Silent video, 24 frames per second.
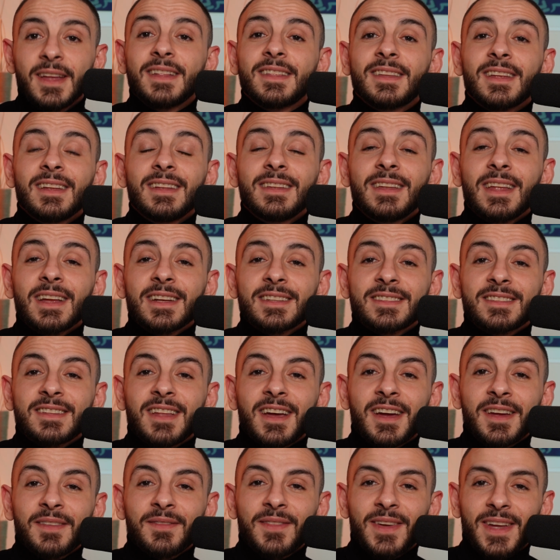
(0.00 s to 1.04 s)
Till next
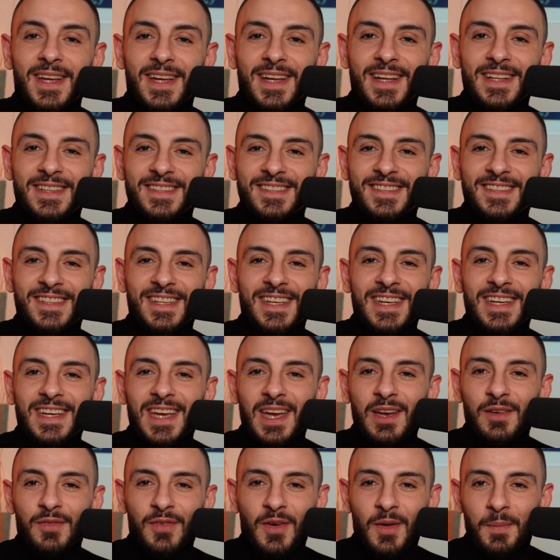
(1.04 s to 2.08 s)
time, it's
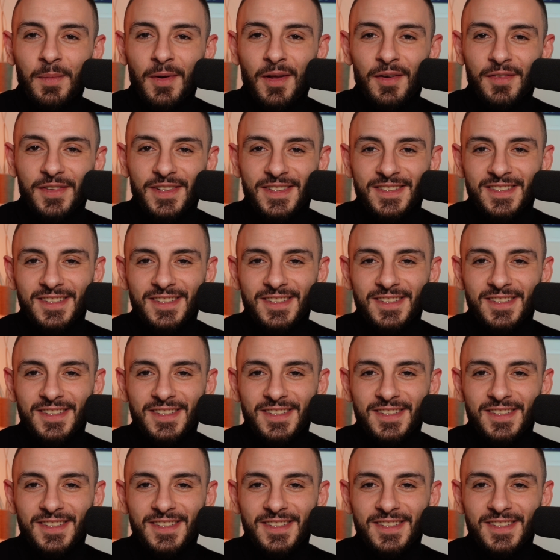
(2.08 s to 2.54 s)
TK from Profit